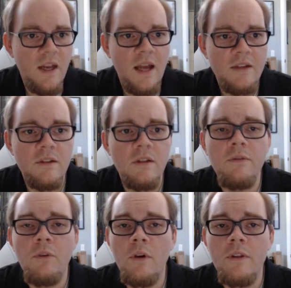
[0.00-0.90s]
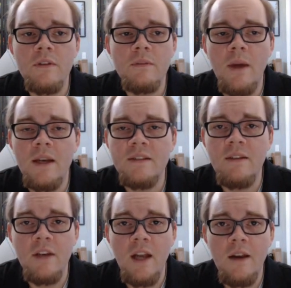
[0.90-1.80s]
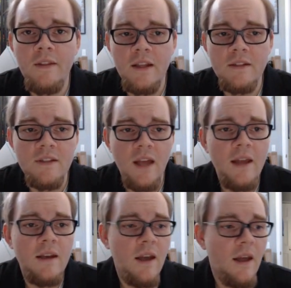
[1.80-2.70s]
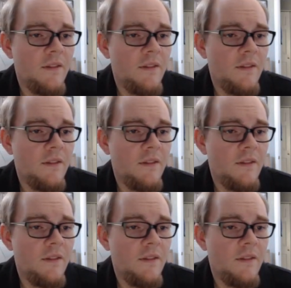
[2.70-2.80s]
that x to the 4th minus 79 on the inside,